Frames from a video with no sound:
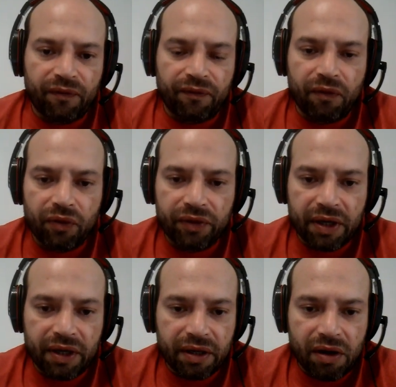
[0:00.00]
For
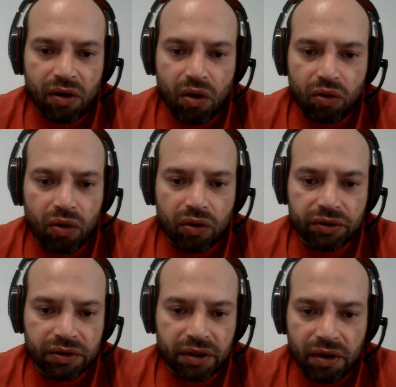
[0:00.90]
the low
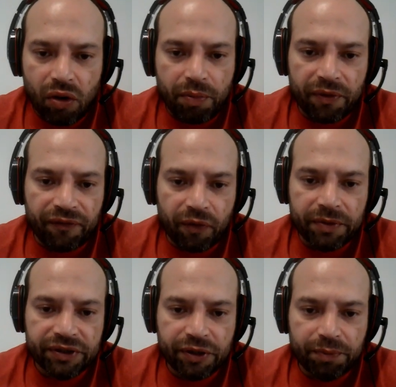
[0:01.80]
cost and low
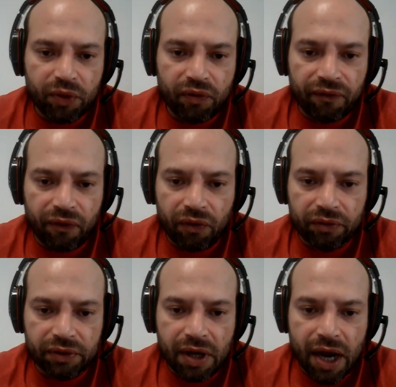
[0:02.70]
performance CPU for
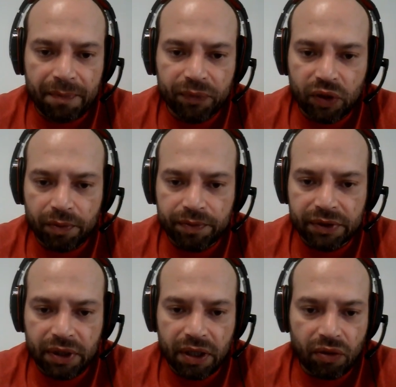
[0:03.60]
laptops
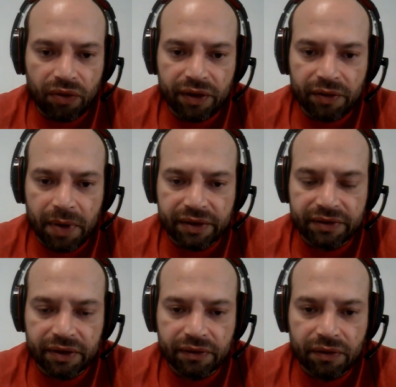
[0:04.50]
and other
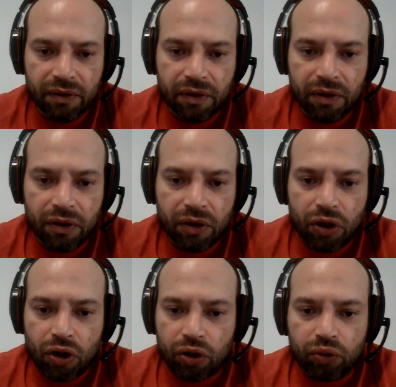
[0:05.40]
devices,
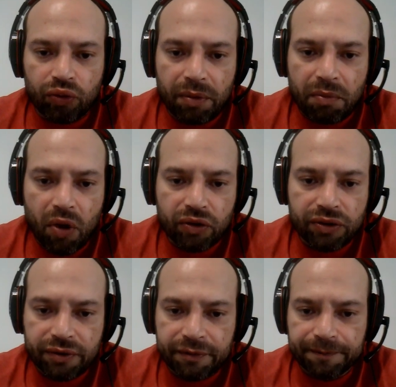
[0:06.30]
to the most
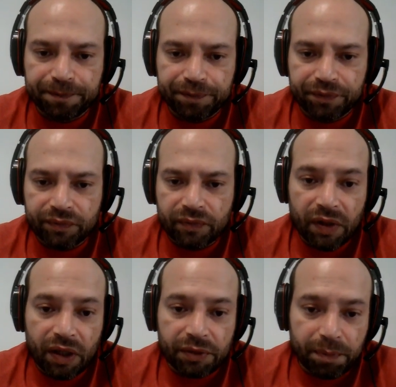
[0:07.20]

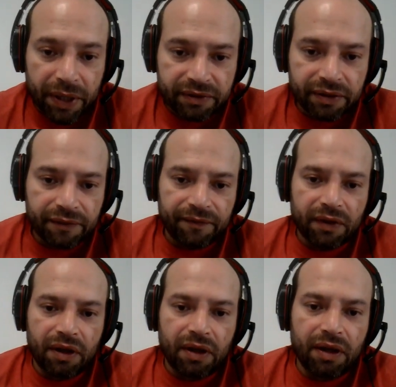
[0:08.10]
expensive
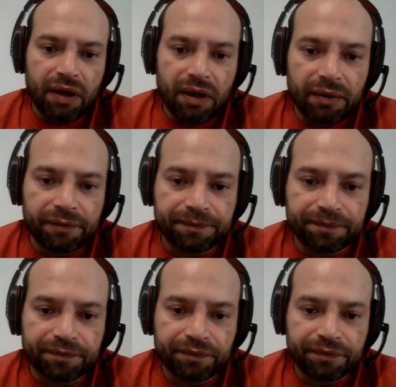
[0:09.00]
and
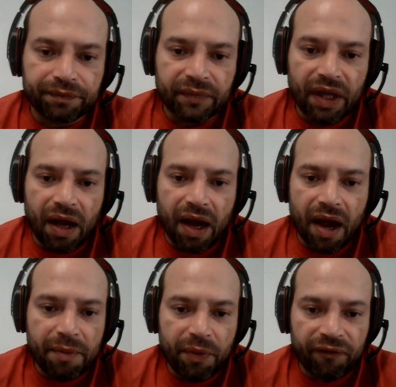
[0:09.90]

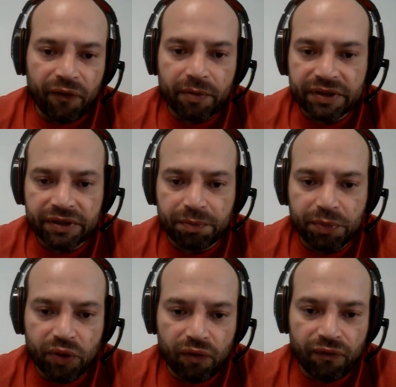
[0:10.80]
high performance
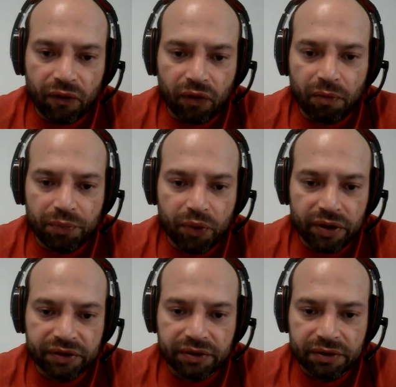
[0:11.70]
CPU for
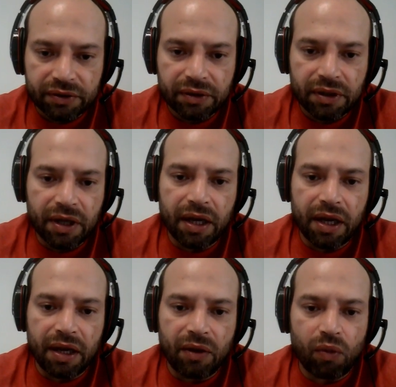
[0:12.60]
computers
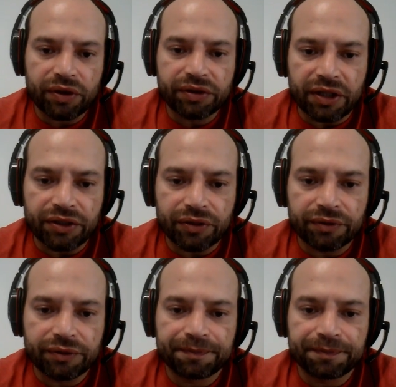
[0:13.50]
and workstations.